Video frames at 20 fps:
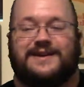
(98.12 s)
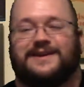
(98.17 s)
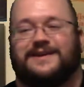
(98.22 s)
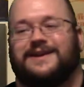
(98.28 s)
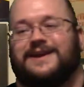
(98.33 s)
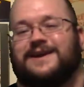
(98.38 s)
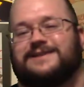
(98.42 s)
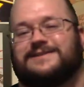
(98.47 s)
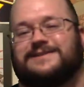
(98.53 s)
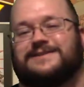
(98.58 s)

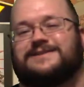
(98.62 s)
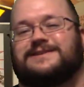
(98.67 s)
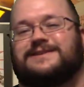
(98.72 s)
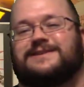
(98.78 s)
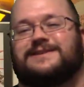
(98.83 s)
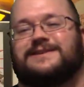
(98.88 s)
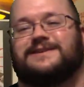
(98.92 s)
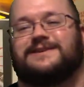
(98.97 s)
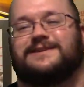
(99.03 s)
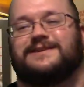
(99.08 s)

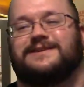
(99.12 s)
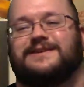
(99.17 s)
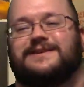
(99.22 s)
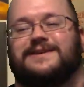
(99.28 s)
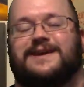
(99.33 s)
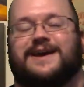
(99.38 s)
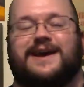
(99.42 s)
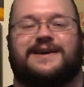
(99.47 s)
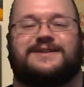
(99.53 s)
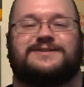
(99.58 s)

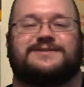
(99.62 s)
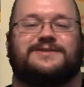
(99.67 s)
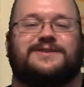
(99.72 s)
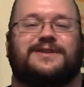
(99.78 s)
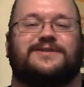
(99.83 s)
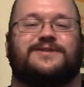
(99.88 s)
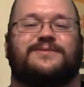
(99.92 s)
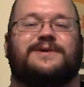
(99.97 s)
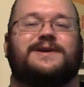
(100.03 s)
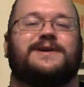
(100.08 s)
Yes. So the
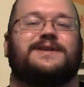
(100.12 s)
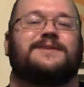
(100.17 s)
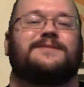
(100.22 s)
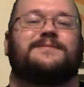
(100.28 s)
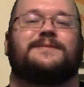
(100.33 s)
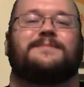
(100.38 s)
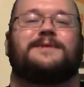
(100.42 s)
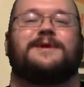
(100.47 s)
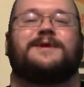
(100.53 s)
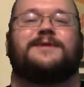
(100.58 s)
three of
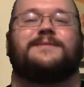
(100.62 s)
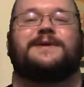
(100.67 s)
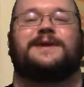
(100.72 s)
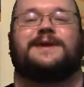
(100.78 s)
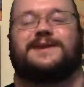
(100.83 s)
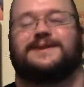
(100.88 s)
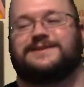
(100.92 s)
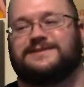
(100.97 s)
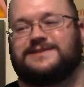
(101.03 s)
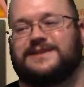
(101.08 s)
them appear to
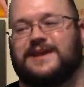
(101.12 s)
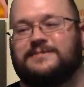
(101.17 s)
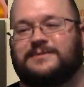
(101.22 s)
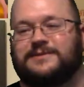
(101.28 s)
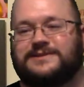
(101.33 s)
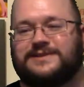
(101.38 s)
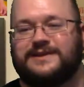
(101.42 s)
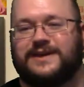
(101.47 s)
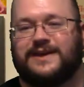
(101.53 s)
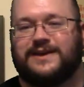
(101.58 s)
be stable
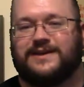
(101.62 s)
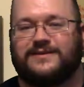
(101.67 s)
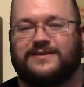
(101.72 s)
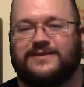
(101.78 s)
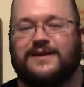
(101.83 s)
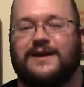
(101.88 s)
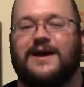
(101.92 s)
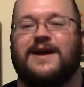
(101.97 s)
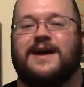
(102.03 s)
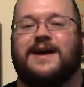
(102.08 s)

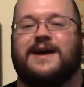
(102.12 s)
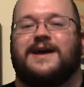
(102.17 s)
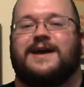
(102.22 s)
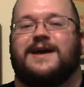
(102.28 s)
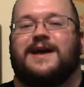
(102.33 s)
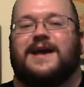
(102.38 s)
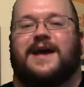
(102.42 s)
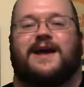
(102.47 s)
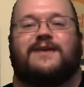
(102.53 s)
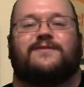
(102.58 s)
together.
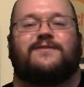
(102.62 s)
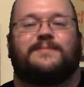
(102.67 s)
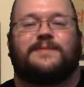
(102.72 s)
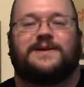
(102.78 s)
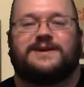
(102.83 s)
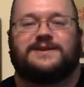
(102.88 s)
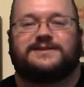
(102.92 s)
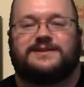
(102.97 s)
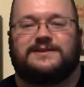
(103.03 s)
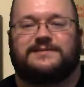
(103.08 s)

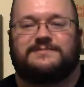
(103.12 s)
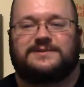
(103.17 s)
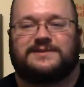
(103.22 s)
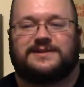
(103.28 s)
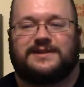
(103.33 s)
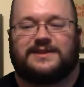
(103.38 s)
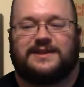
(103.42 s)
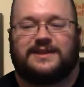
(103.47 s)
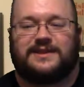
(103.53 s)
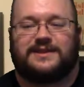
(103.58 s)
Everybody seems
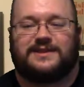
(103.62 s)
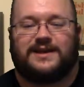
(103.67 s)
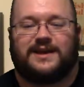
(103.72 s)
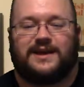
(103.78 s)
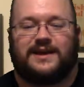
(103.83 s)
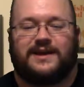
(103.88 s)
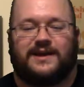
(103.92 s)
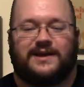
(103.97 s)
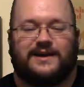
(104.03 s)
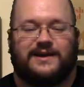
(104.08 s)
to think
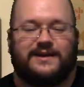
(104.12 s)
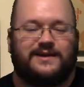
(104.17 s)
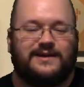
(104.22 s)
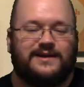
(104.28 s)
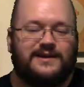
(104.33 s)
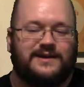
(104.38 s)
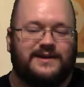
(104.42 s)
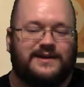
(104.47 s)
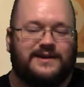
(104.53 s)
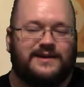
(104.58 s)
that
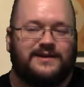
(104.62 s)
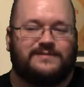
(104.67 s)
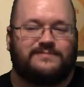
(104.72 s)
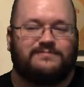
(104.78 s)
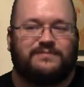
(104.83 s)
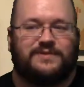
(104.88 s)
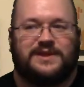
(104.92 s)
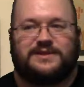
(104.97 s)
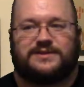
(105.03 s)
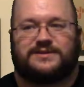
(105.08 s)

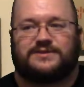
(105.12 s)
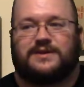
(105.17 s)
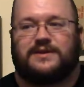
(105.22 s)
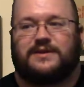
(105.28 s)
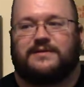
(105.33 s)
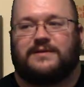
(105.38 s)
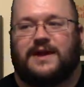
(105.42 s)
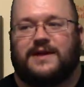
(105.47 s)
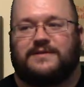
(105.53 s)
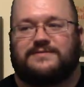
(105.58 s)
it's going
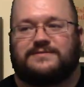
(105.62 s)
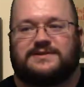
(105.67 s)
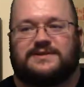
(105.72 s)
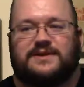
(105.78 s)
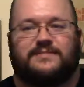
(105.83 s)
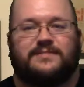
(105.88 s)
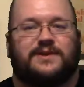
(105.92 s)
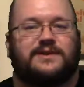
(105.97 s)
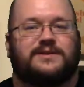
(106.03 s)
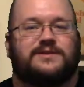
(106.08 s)
to have
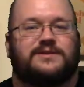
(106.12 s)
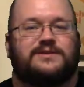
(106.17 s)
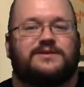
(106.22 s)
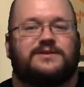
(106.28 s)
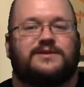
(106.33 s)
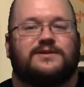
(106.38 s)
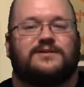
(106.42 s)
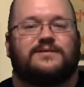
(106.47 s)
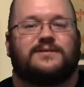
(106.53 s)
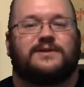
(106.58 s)
something to
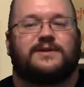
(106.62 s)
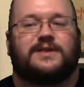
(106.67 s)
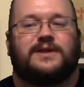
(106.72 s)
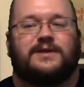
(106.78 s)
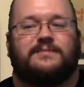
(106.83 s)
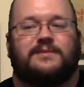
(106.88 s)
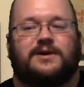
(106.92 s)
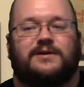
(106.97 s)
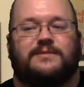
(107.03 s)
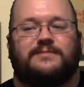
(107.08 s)
do with
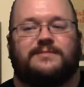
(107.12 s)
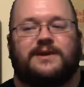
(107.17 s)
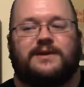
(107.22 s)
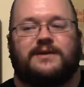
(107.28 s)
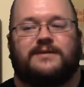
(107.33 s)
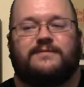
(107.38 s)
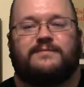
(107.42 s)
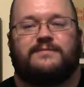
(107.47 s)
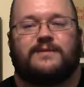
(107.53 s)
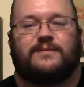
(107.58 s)
them all
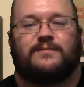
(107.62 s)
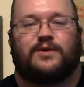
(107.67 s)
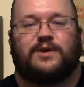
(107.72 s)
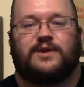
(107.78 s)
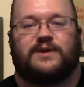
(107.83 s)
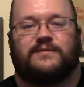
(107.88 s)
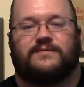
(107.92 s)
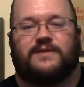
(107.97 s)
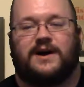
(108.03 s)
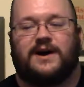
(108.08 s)
being from
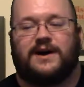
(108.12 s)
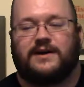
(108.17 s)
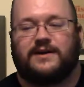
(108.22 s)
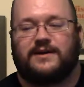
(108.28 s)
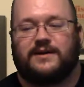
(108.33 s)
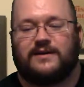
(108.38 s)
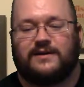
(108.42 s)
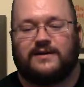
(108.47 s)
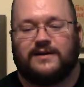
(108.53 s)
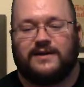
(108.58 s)
Ring of
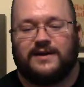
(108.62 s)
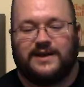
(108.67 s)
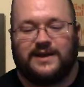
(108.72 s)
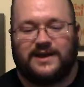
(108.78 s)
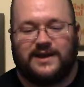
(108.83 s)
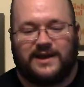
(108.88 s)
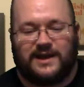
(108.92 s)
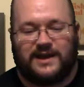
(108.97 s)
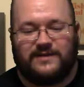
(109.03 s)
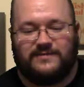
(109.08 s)
Honor,
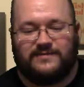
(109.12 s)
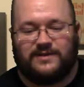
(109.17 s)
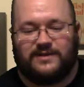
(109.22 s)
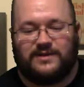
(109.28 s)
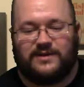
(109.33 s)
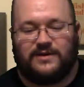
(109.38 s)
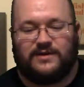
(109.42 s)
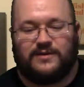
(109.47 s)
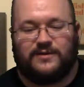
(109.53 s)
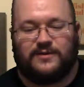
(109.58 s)
even
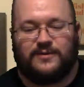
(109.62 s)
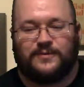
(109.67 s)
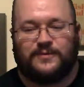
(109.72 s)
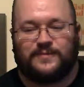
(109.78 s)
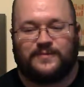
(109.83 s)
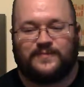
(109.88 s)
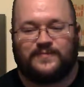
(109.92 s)
though